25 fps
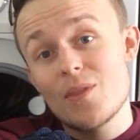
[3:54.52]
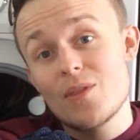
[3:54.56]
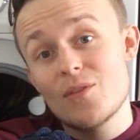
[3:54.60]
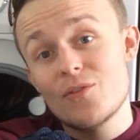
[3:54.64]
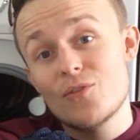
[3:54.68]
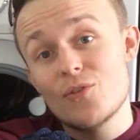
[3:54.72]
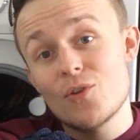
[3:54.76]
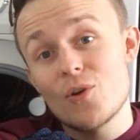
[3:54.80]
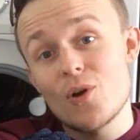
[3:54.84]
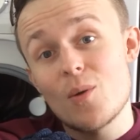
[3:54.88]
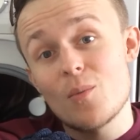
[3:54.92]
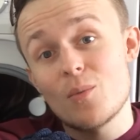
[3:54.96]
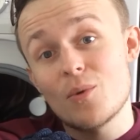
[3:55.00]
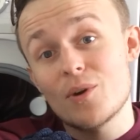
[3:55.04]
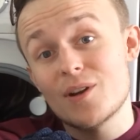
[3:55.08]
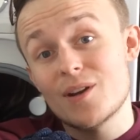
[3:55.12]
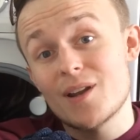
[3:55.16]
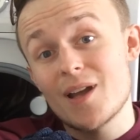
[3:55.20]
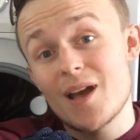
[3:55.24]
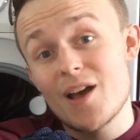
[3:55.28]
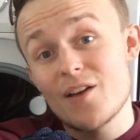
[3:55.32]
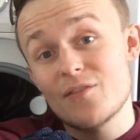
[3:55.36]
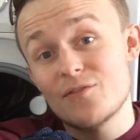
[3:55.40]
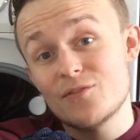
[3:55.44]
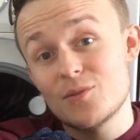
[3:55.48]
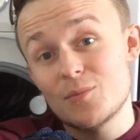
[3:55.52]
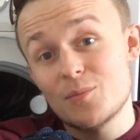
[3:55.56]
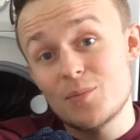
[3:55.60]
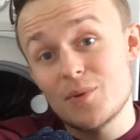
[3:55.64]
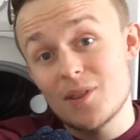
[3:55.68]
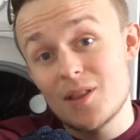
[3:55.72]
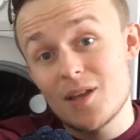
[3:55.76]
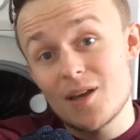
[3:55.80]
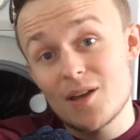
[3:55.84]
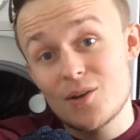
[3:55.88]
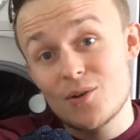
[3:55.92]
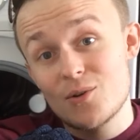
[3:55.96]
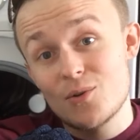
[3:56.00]
so I'm gonna have to be
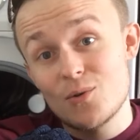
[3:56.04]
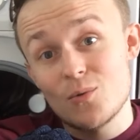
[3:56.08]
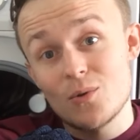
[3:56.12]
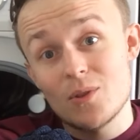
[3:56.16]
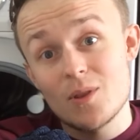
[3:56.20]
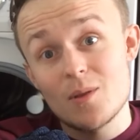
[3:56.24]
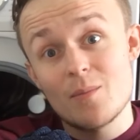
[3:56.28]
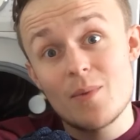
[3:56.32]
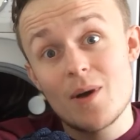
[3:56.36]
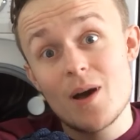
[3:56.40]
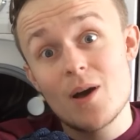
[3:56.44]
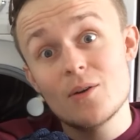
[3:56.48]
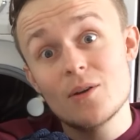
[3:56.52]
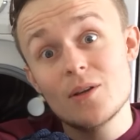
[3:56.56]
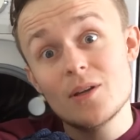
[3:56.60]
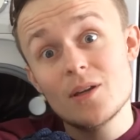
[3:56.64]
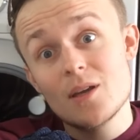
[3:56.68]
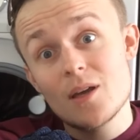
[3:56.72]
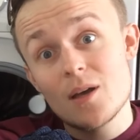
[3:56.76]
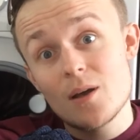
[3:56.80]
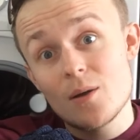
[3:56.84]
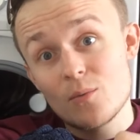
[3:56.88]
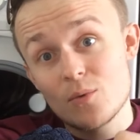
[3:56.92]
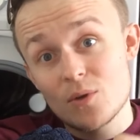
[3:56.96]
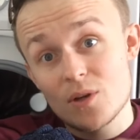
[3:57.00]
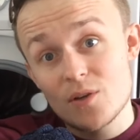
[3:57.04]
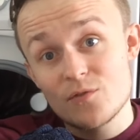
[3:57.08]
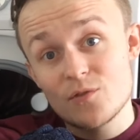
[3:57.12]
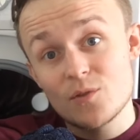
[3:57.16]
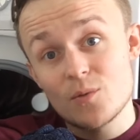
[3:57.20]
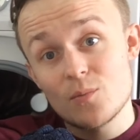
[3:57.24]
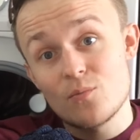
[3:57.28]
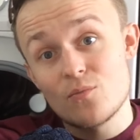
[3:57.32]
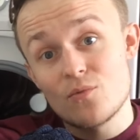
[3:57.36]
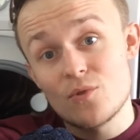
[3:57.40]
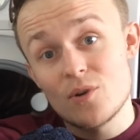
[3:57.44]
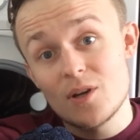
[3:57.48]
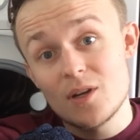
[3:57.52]
like cool about it. I'm gonna have
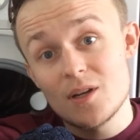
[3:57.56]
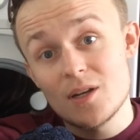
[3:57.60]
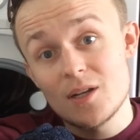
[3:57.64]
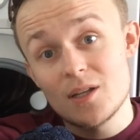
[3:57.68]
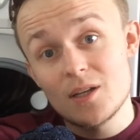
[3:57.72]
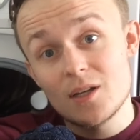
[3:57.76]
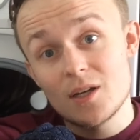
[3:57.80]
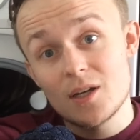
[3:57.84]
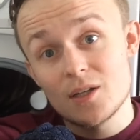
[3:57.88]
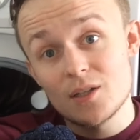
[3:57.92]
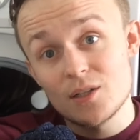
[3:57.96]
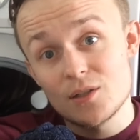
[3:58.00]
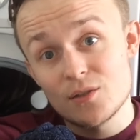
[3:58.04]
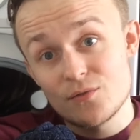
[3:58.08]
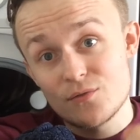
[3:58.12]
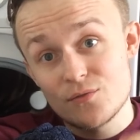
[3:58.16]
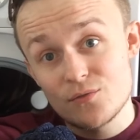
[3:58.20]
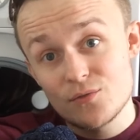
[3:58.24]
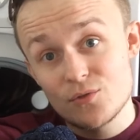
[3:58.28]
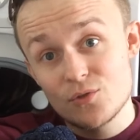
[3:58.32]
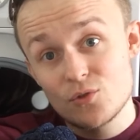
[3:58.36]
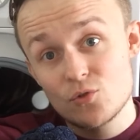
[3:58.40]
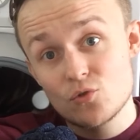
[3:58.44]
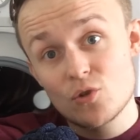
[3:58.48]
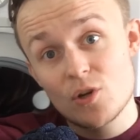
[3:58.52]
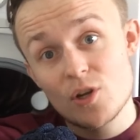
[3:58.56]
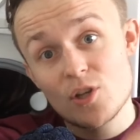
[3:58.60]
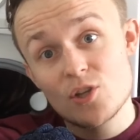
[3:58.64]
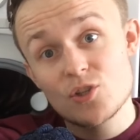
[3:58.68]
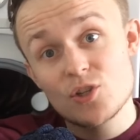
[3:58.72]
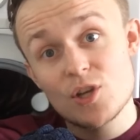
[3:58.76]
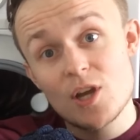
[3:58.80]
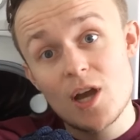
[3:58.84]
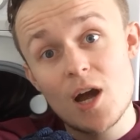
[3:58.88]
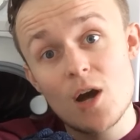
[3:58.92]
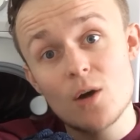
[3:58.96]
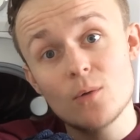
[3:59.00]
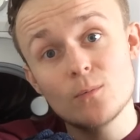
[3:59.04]
to really kind of
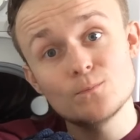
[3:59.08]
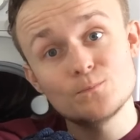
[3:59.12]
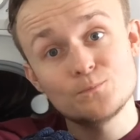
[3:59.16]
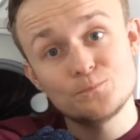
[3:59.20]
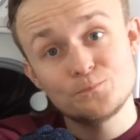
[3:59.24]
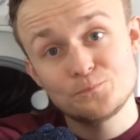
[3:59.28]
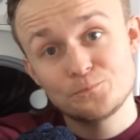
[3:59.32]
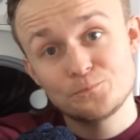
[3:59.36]
stretch it out.